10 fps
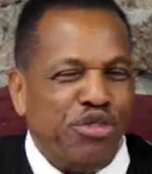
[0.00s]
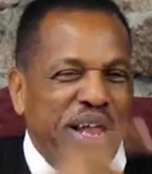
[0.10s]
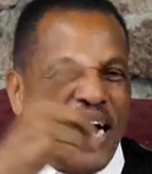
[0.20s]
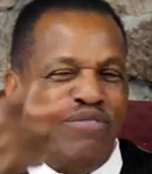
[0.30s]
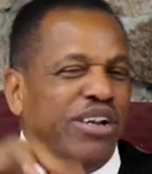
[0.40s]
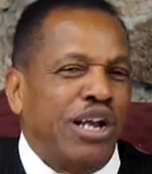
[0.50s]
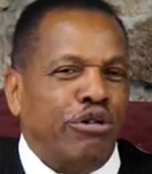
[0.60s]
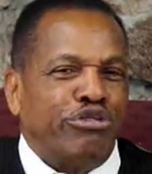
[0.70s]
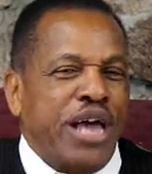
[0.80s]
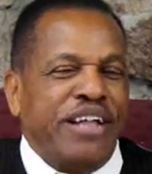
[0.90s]
you that lives in
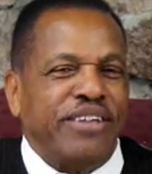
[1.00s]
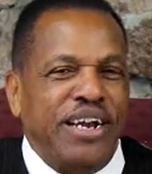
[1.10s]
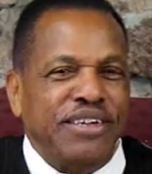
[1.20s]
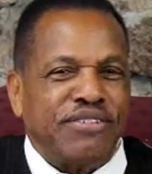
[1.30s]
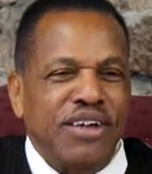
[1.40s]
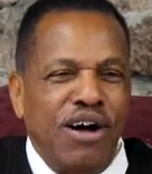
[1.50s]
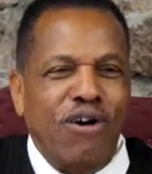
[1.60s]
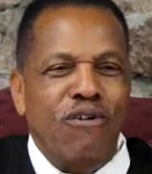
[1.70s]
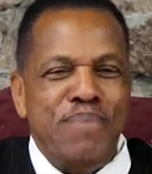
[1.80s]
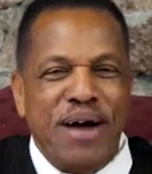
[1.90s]
Los Angeles,
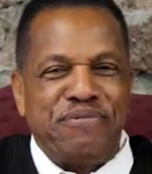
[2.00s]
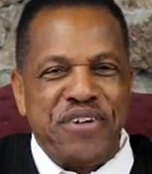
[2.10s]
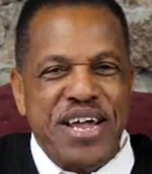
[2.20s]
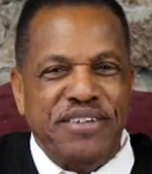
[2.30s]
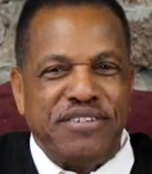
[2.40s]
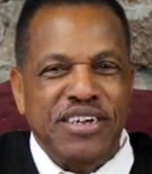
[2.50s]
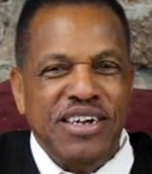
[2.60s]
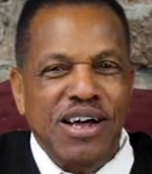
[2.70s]
oh, my friends,